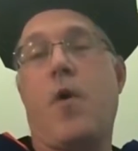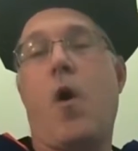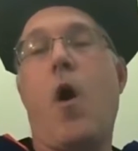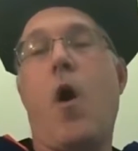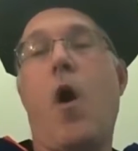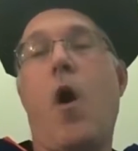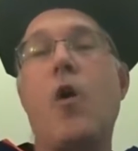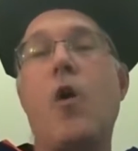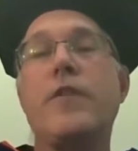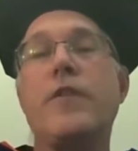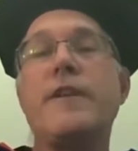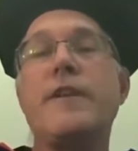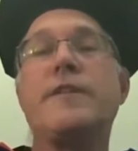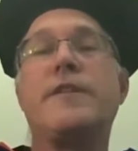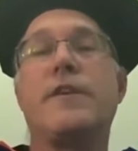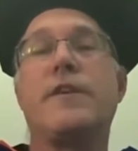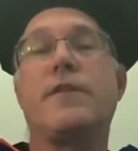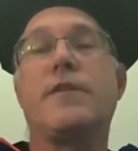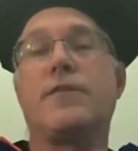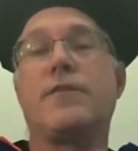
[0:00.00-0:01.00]
All these
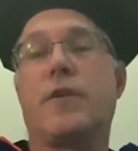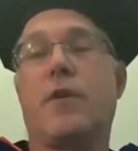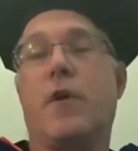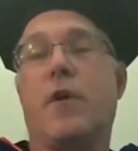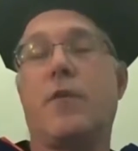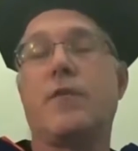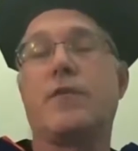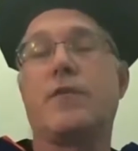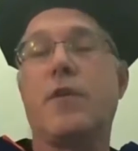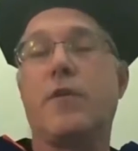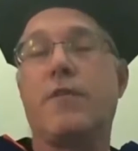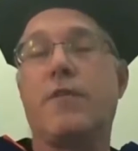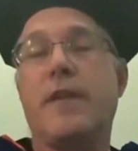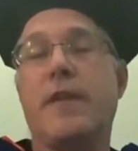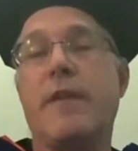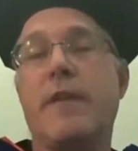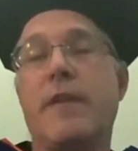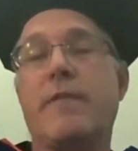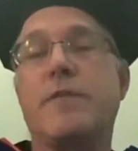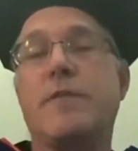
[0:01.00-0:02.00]
years ago, the Sophie
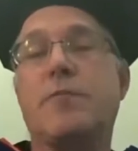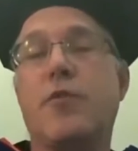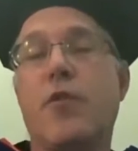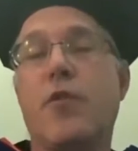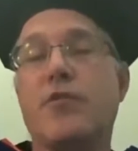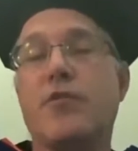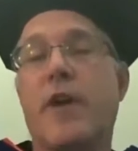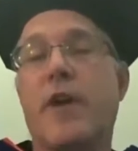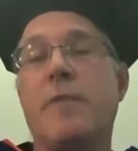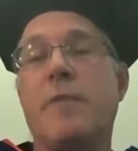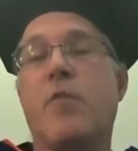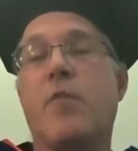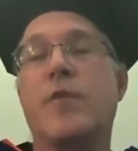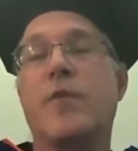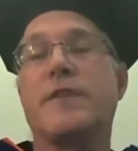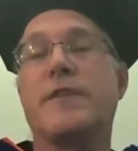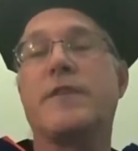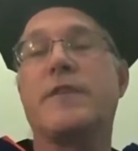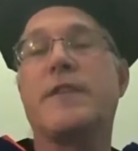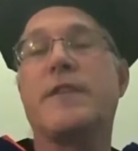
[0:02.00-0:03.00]
Davis program
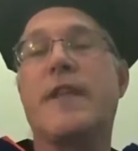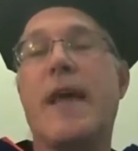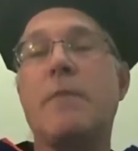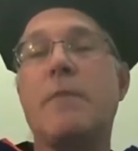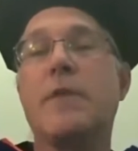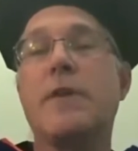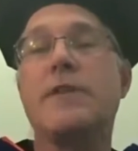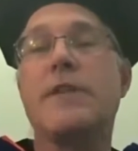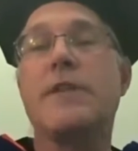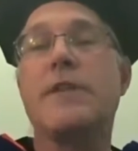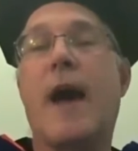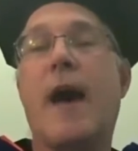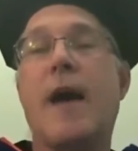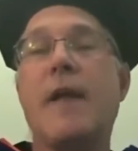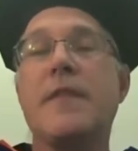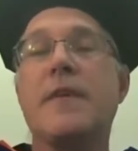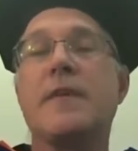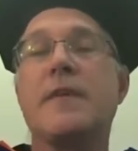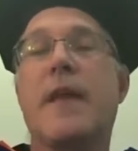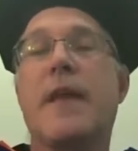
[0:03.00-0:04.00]
was established
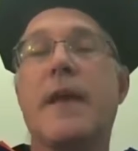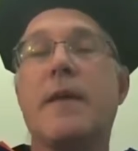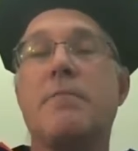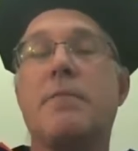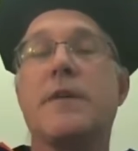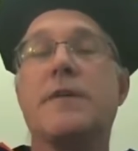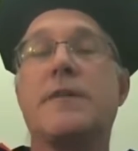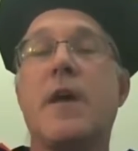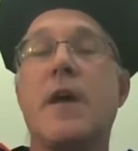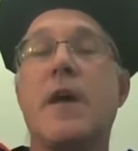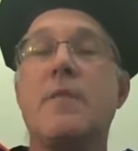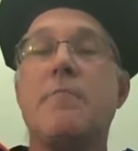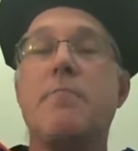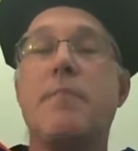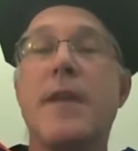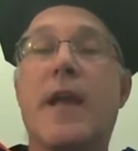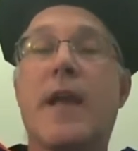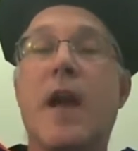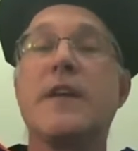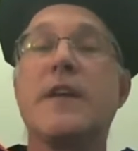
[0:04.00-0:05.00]
on this campus
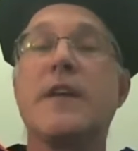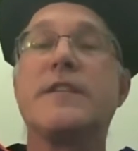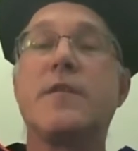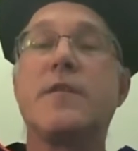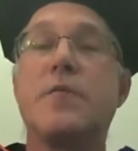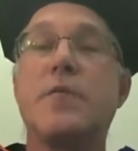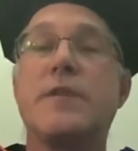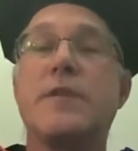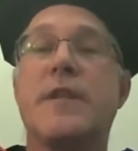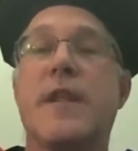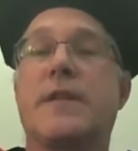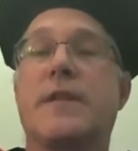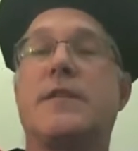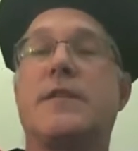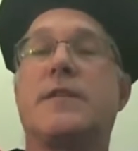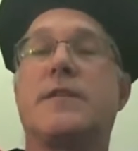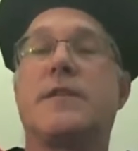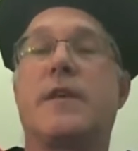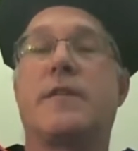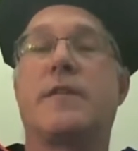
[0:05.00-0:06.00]
because it was
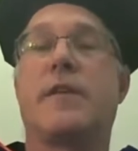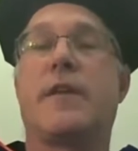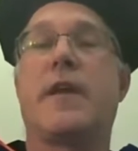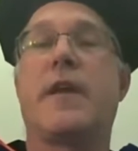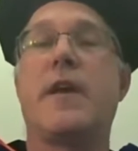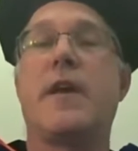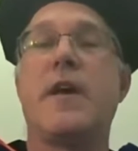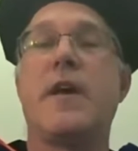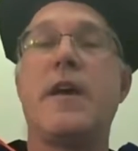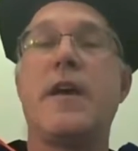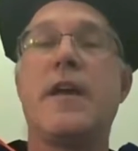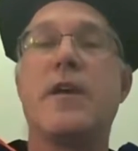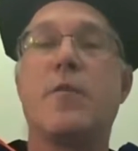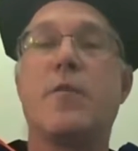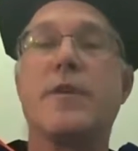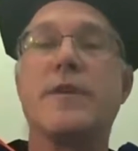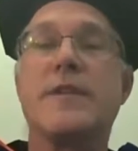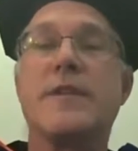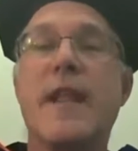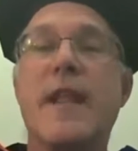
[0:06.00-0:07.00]
necessary. It
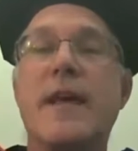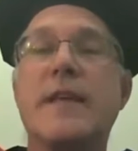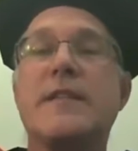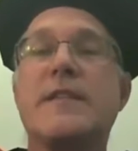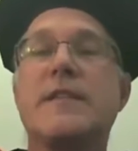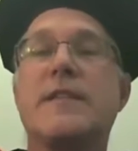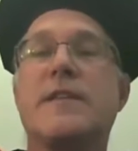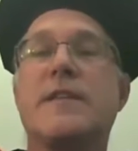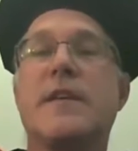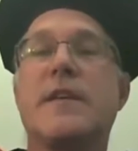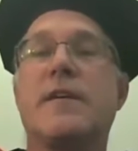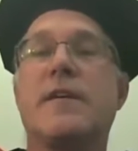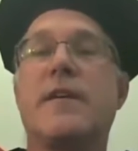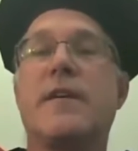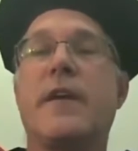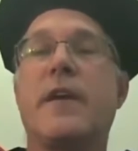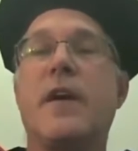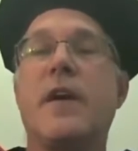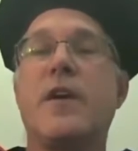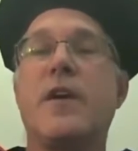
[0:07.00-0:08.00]
was
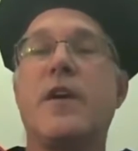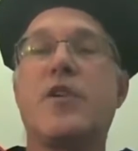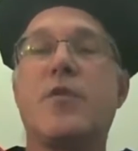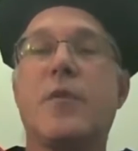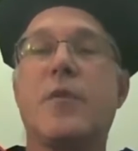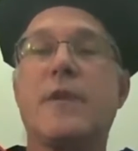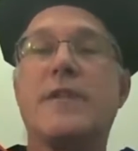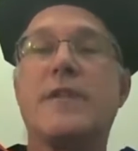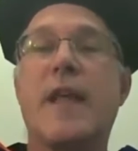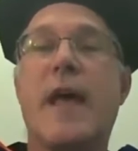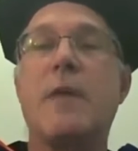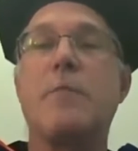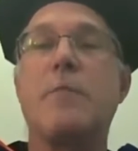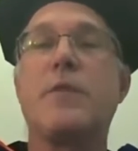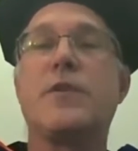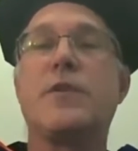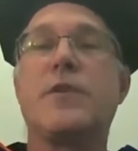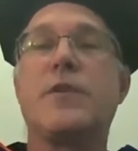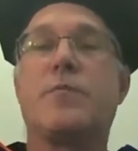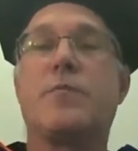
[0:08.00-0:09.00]
necessary to
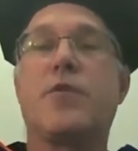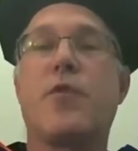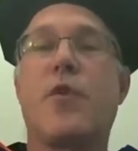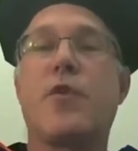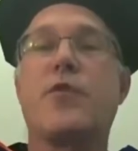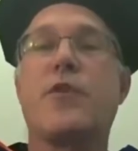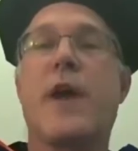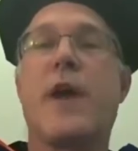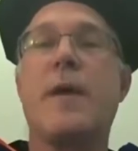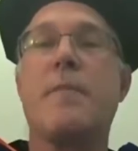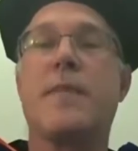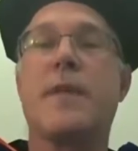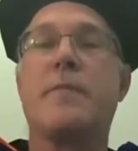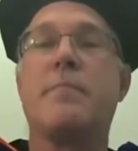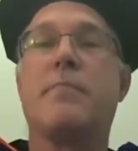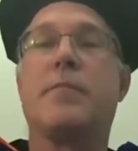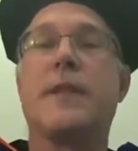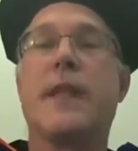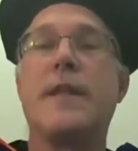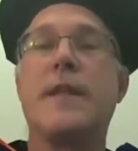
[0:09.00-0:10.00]
establish a program
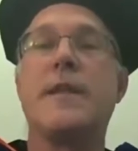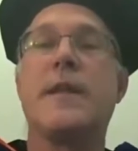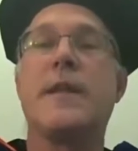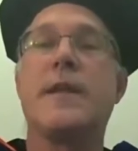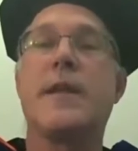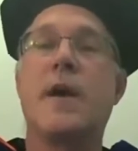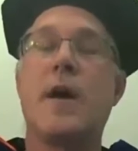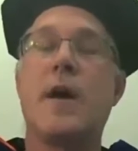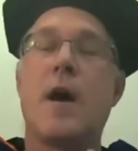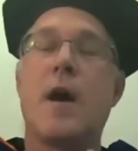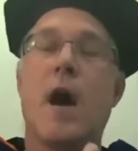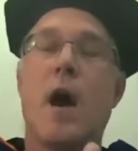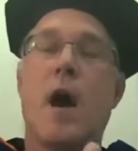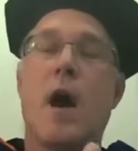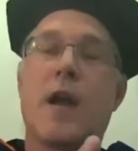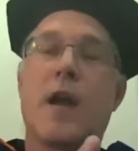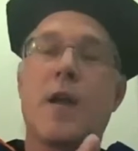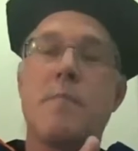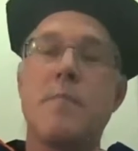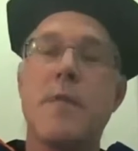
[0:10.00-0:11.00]
that blended a
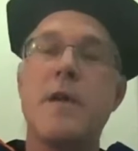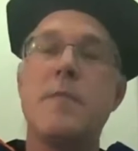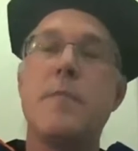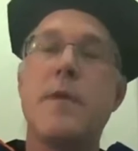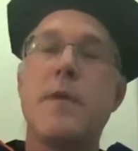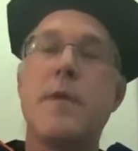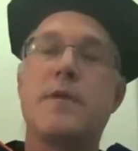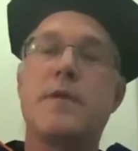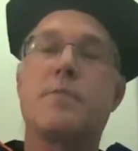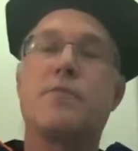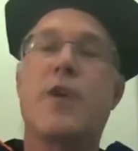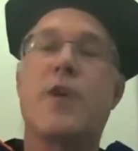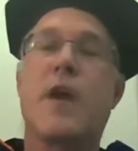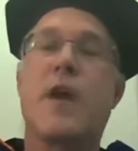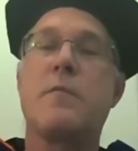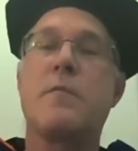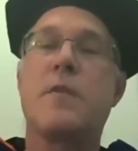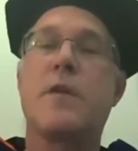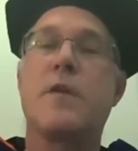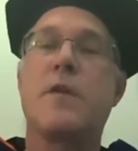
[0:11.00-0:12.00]
commitment to
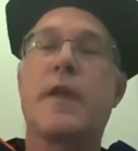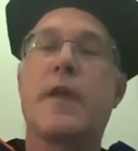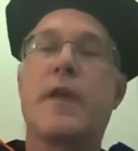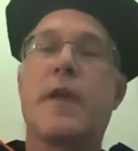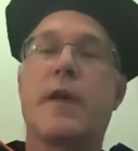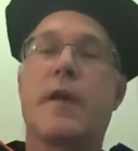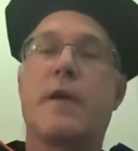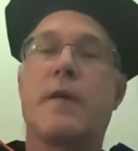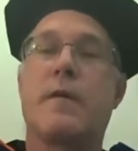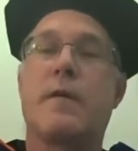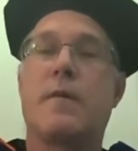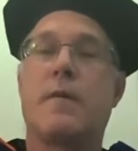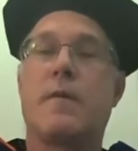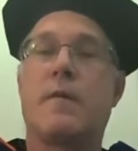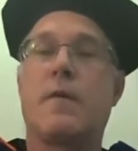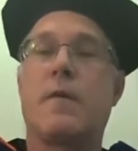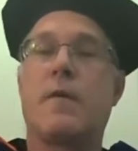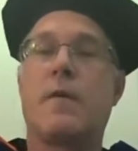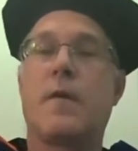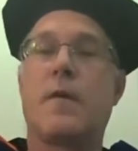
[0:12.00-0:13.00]
primary care
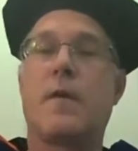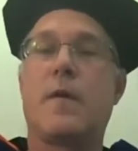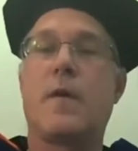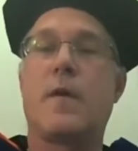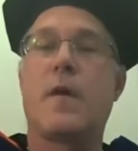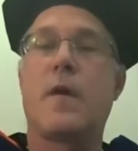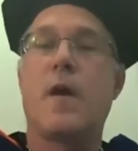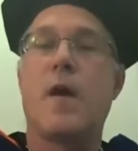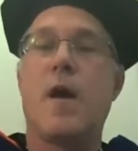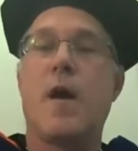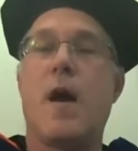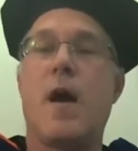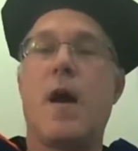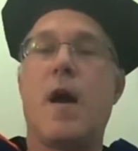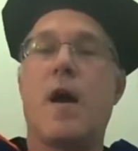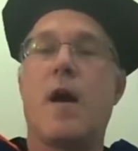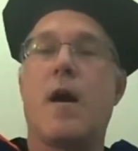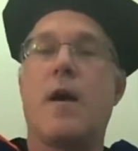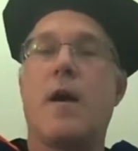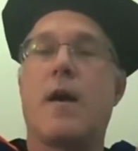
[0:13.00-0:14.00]

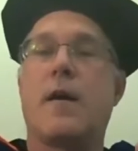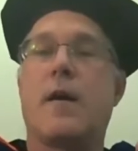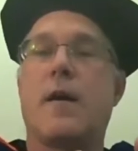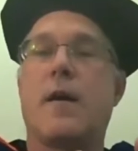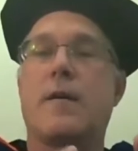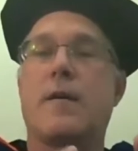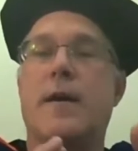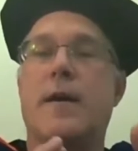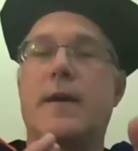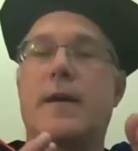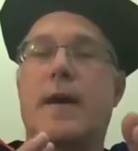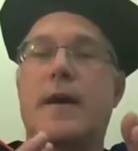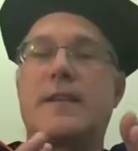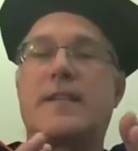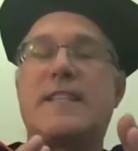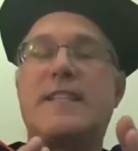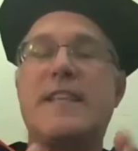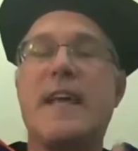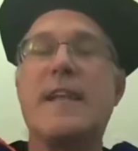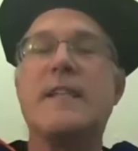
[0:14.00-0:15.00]
a, a
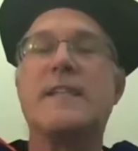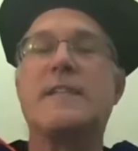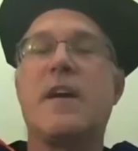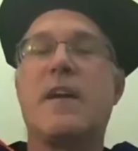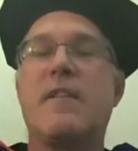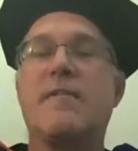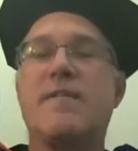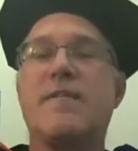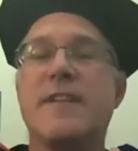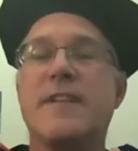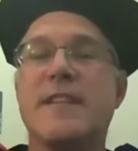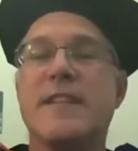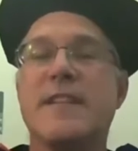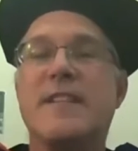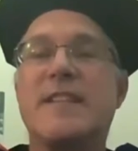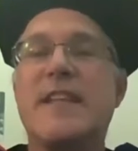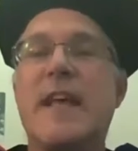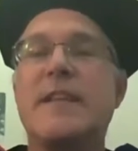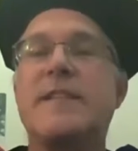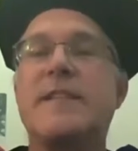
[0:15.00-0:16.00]
sense of the
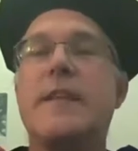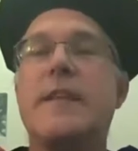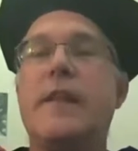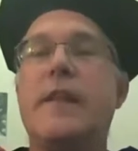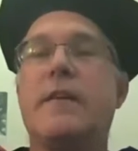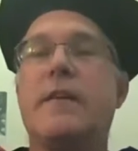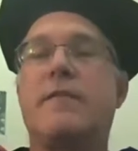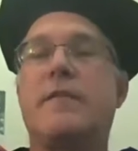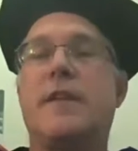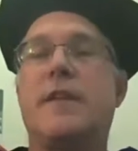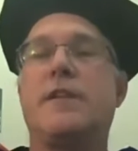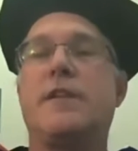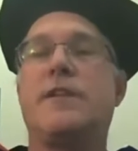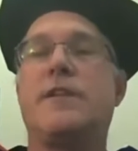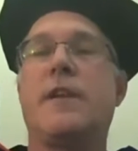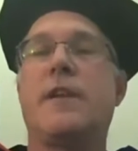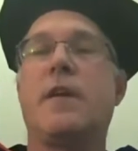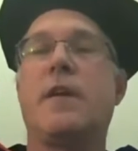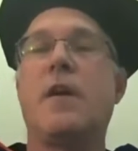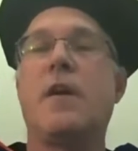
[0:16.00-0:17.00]
necessity of
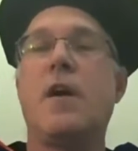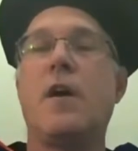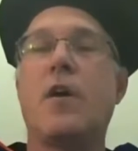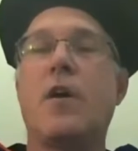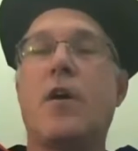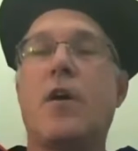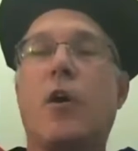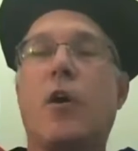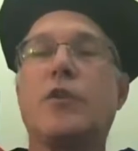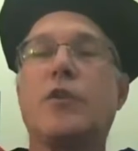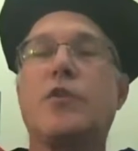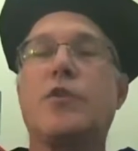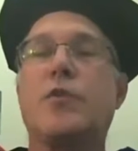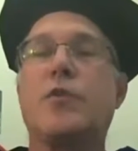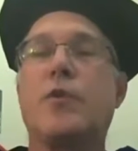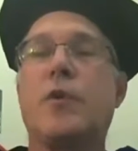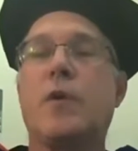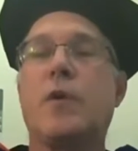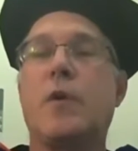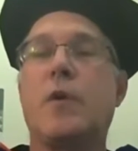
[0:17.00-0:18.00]
teaching
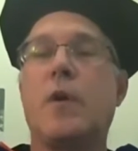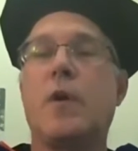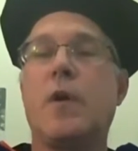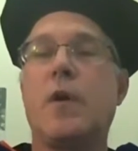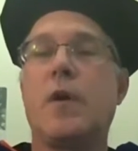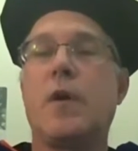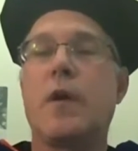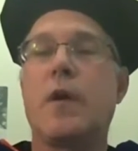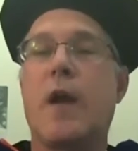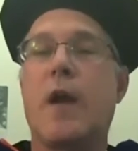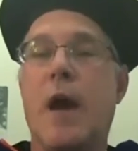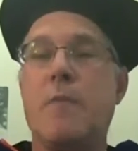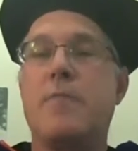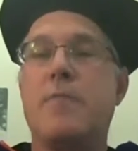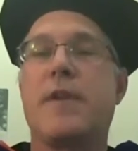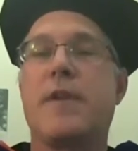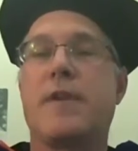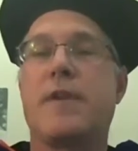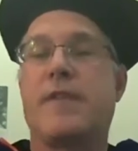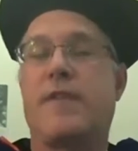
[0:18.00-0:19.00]
cultural
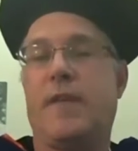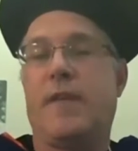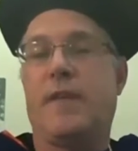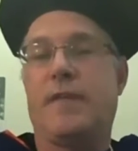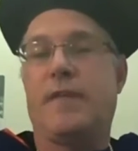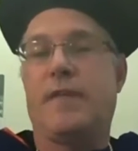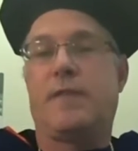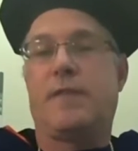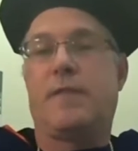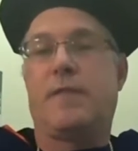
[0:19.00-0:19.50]
competencies